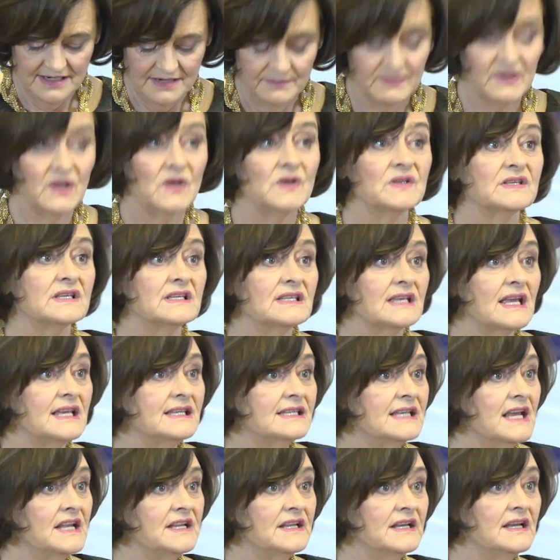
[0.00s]
Because, as I
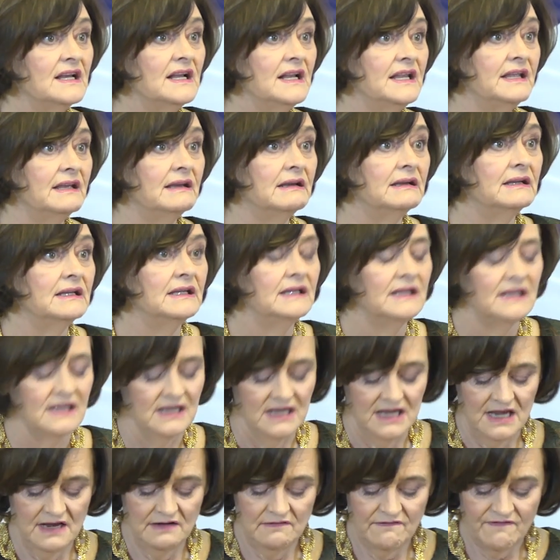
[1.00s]
said earlier,
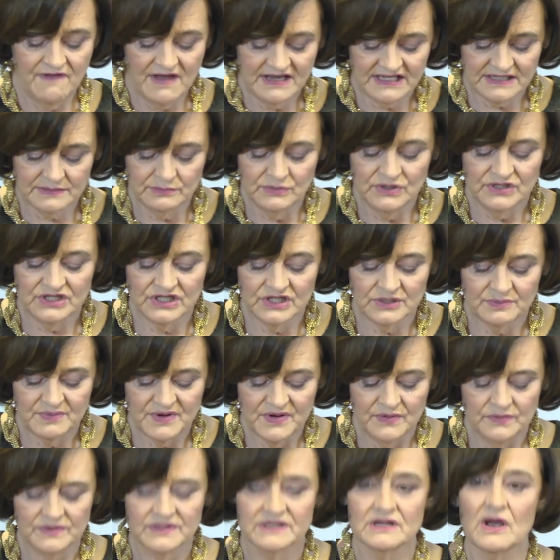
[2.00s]
investment
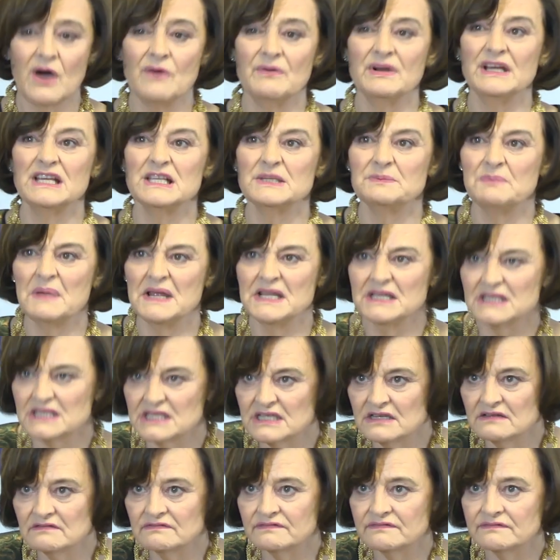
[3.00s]
disputes are
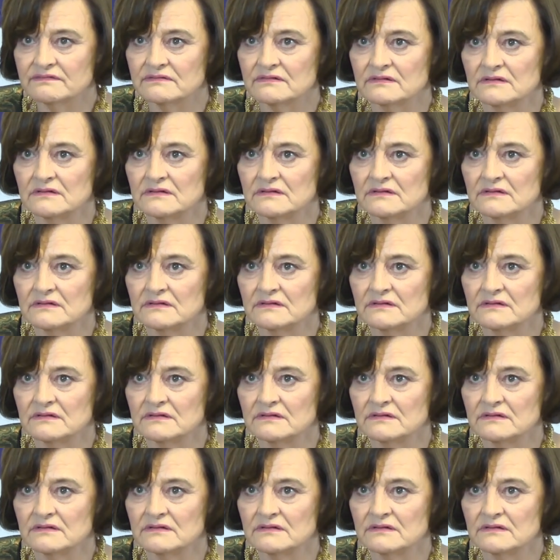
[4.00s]
expensive,